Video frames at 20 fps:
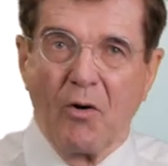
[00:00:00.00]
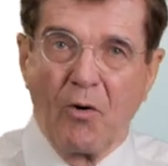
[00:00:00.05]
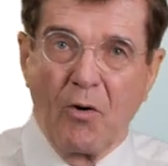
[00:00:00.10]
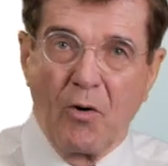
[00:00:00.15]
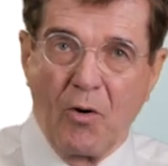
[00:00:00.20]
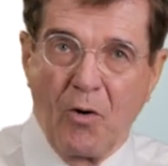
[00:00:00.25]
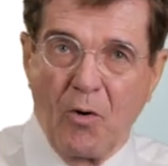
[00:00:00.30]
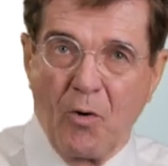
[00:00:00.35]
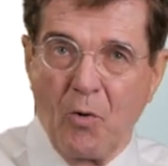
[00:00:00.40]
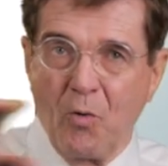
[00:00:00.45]

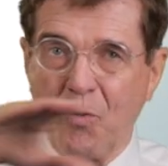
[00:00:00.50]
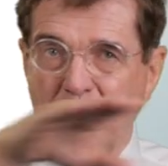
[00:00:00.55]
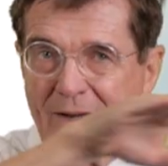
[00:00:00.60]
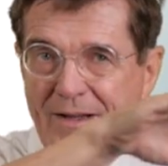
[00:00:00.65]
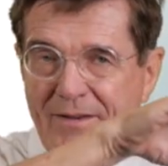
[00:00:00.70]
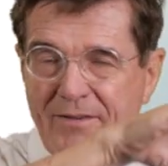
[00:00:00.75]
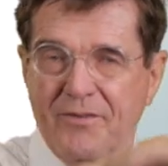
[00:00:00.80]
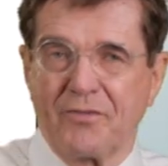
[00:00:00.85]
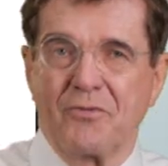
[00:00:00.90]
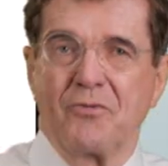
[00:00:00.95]
all the
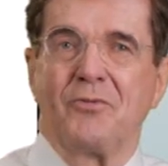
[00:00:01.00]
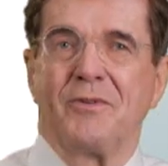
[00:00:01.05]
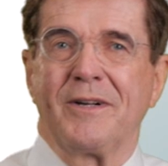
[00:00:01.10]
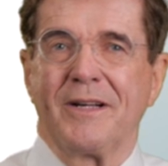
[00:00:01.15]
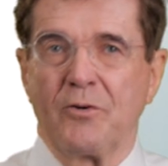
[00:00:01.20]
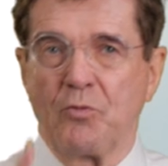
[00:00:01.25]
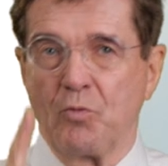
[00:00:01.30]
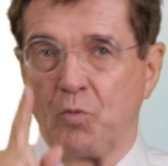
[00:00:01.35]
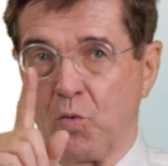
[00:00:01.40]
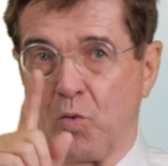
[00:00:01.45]
way through
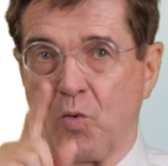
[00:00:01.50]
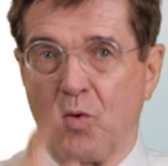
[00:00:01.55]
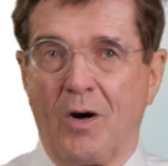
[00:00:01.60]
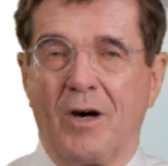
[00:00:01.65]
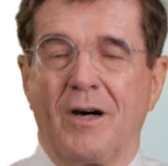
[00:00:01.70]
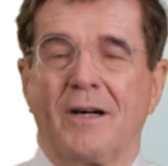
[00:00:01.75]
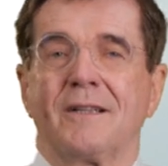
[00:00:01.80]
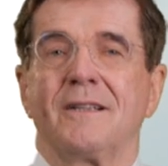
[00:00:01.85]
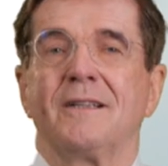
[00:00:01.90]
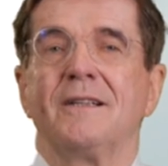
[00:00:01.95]
in
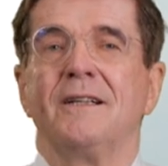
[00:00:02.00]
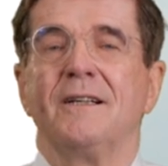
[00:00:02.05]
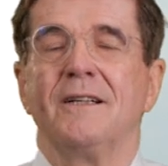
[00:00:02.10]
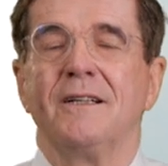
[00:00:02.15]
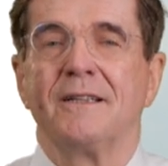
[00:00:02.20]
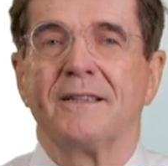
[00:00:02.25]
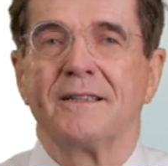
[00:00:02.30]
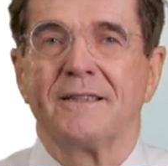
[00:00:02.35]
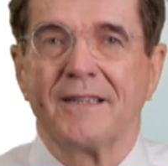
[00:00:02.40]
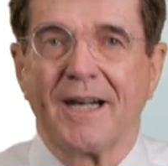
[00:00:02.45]
one
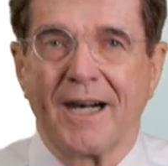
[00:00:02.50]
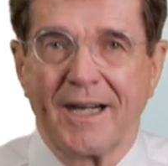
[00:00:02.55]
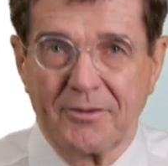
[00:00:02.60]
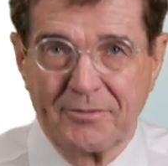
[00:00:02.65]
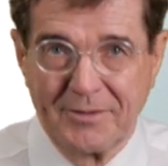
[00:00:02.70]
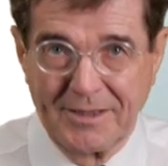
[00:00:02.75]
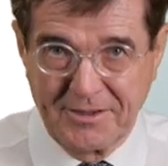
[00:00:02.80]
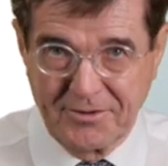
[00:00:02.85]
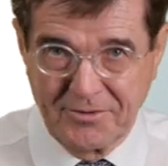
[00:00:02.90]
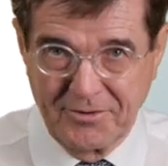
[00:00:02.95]

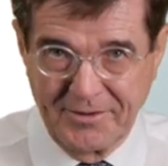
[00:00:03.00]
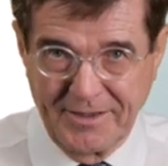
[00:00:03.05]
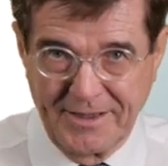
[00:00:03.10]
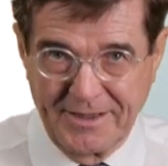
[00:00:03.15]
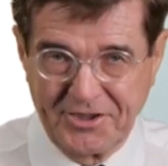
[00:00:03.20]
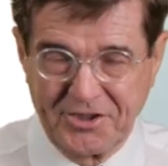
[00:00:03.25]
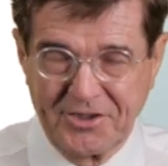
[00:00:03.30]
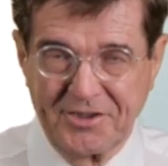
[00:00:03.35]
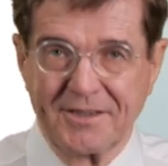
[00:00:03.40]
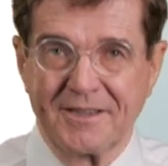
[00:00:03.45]
direct
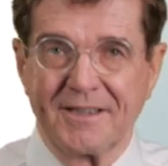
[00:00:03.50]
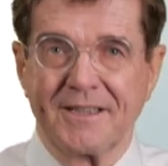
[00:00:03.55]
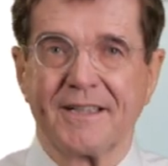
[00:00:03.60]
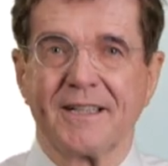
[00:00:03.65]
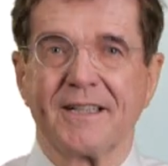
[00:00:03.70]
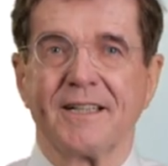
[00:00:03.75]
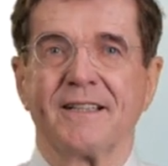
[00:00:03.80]
connection.